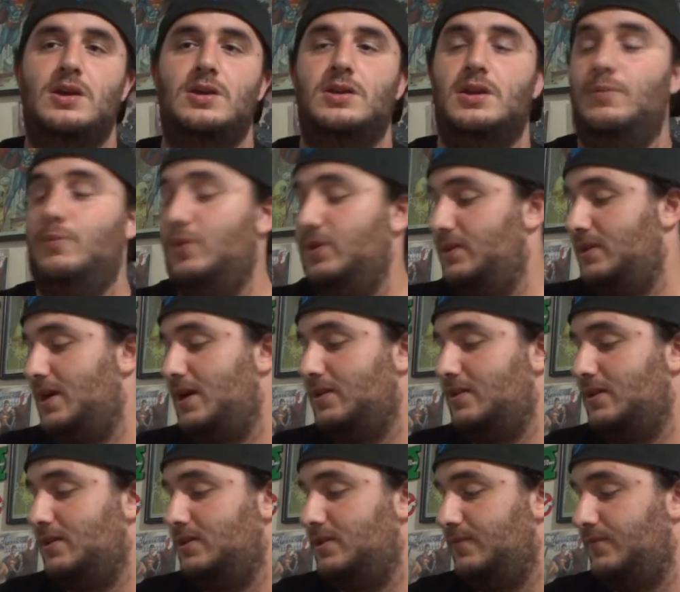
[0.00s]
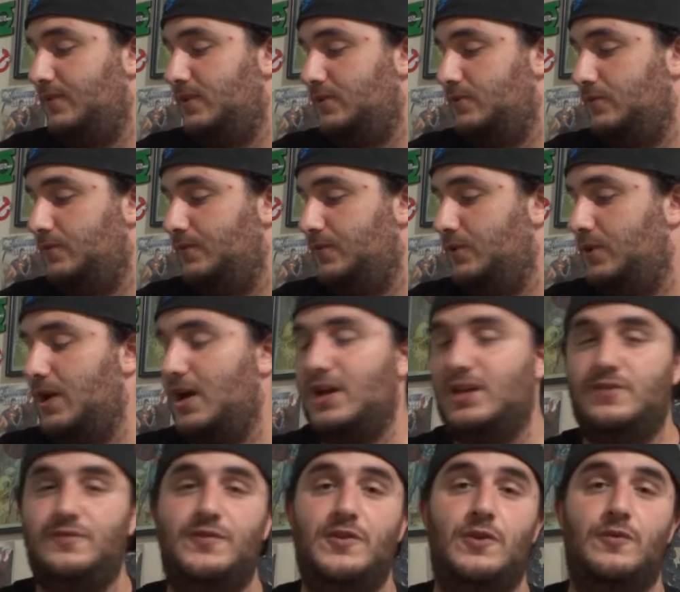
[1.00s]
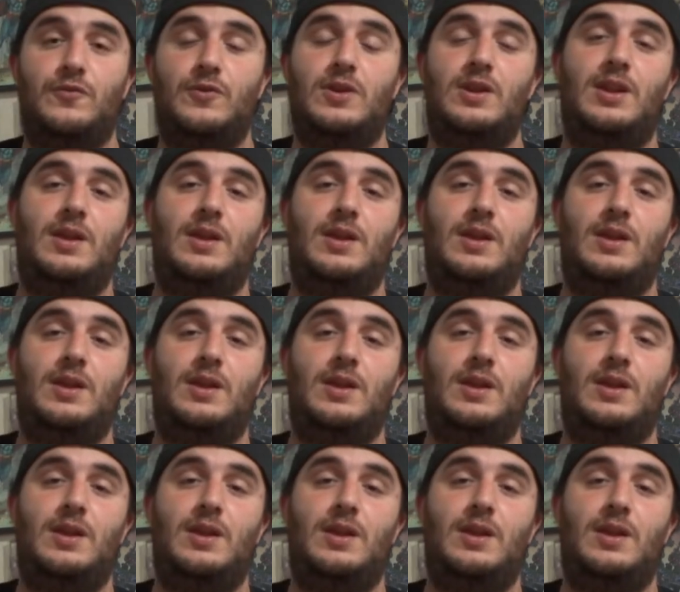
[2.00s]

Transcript: And with that, that's it for this review, guys. Feel free to